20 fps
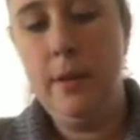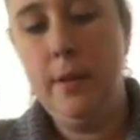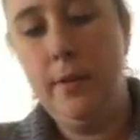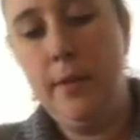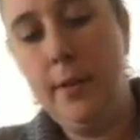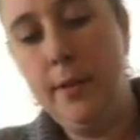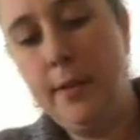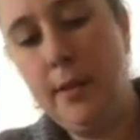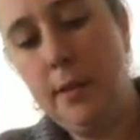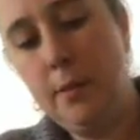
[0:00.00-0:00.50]

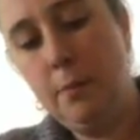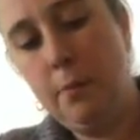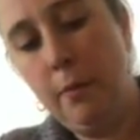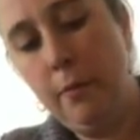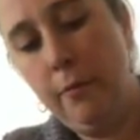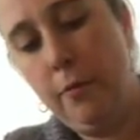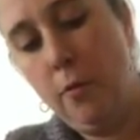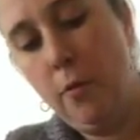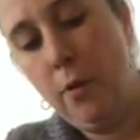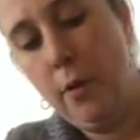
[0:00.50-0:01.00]
This is
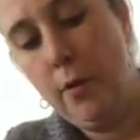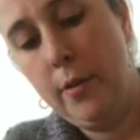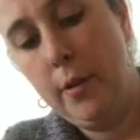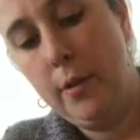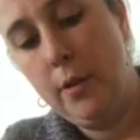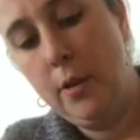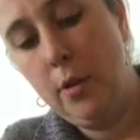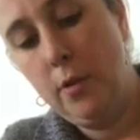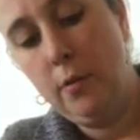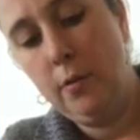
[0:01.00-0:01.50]
before the
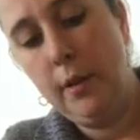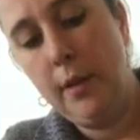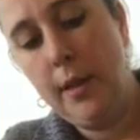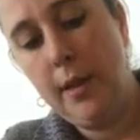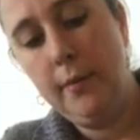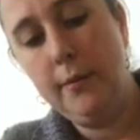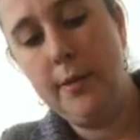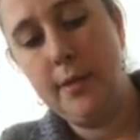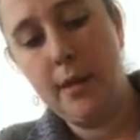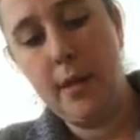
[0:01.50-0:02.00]
new
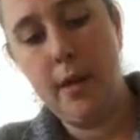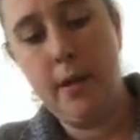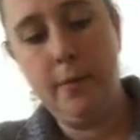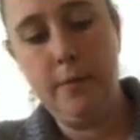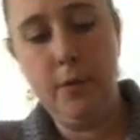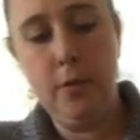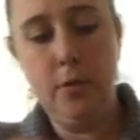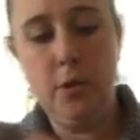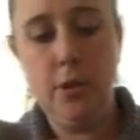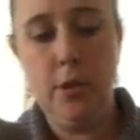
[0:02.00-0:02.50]
leaves come
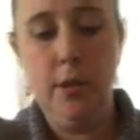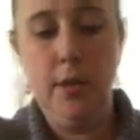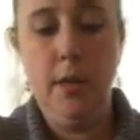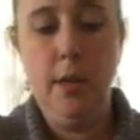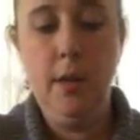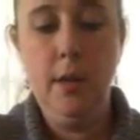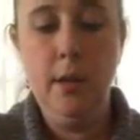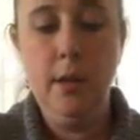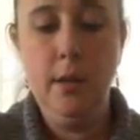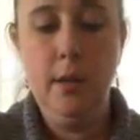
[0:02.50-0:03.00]

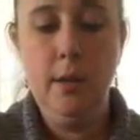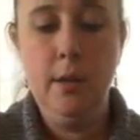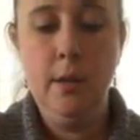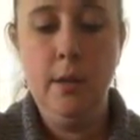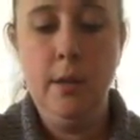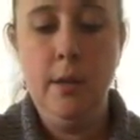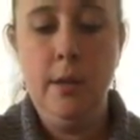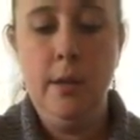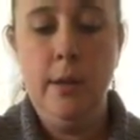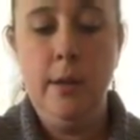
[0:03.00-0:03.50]
usually.
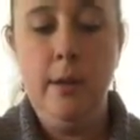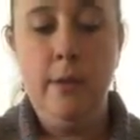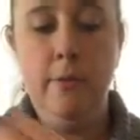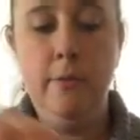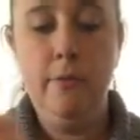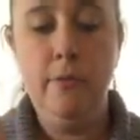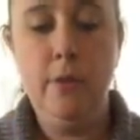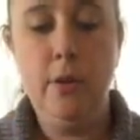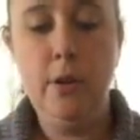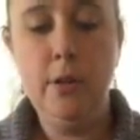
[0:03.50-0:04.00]

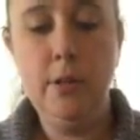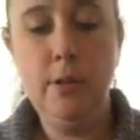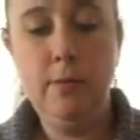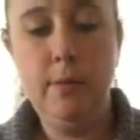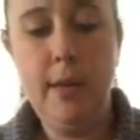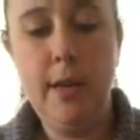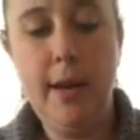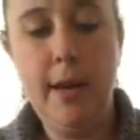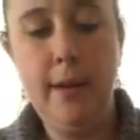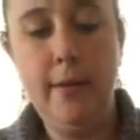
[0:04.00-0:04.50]
First we
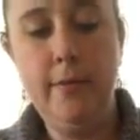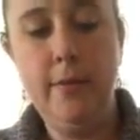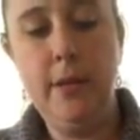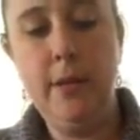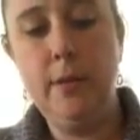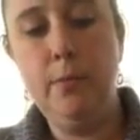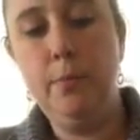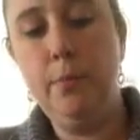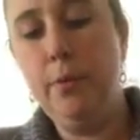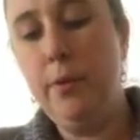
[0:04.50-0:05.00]
have
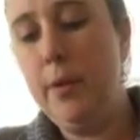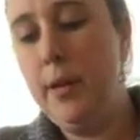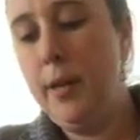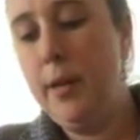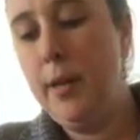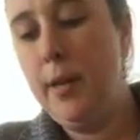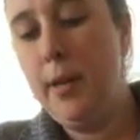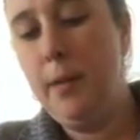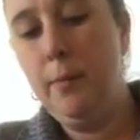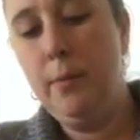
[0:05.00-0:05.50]
these
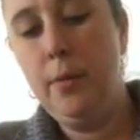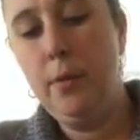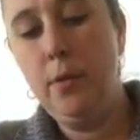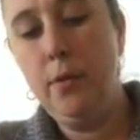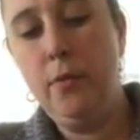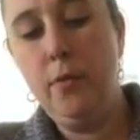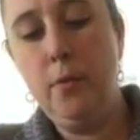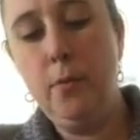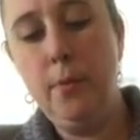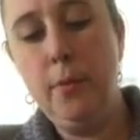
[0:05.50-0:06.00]
pretty
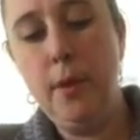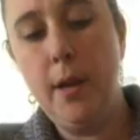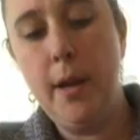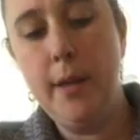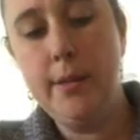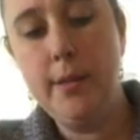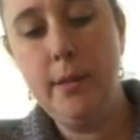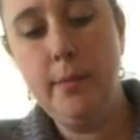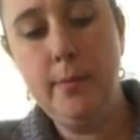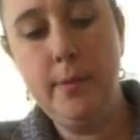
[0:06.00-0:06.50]
beautiful
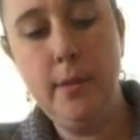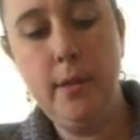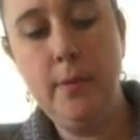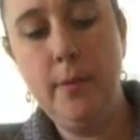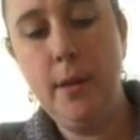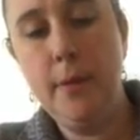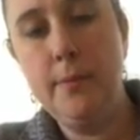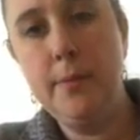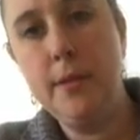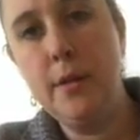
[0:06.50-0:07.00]
blossoms.
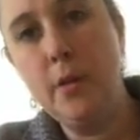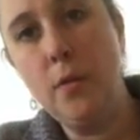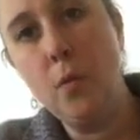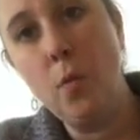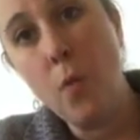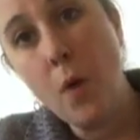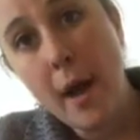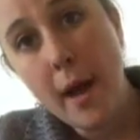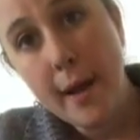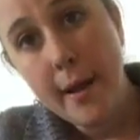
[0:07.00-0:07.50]
Sometimes they're
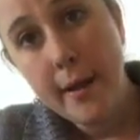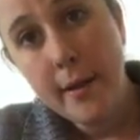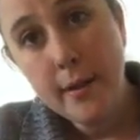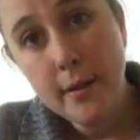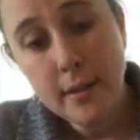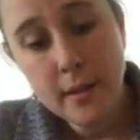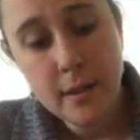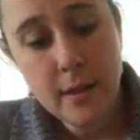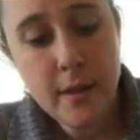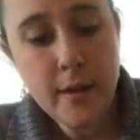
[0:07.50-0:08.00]

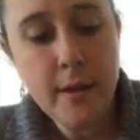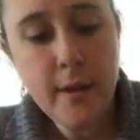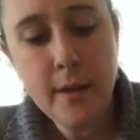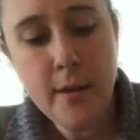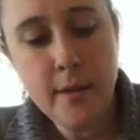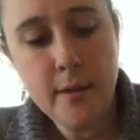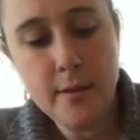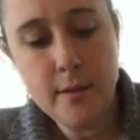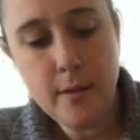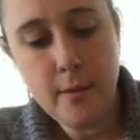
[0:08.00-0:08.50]
white,
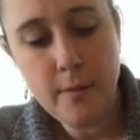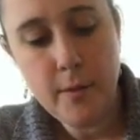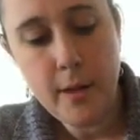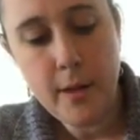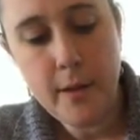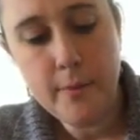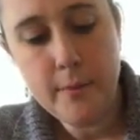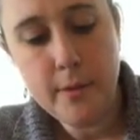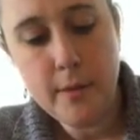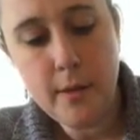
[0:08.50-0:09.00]

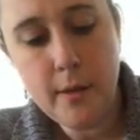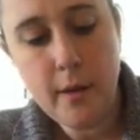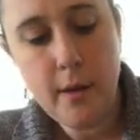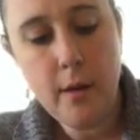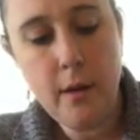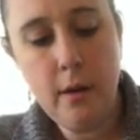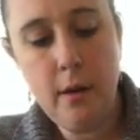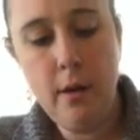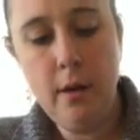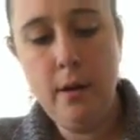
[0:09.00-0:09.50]
sometimes
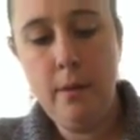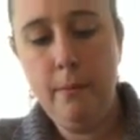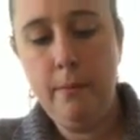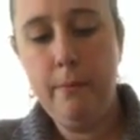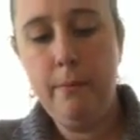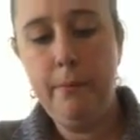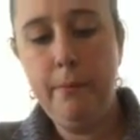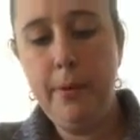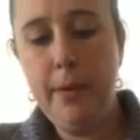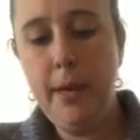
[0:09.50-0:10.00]
they're
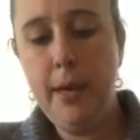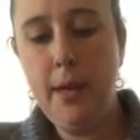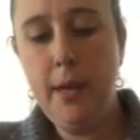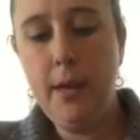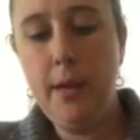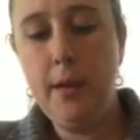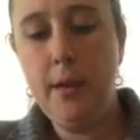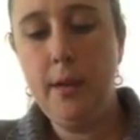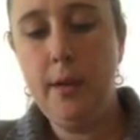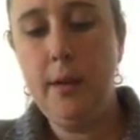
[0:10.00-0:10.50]

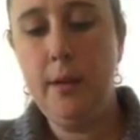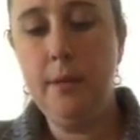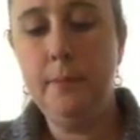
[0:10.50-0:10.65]
pink.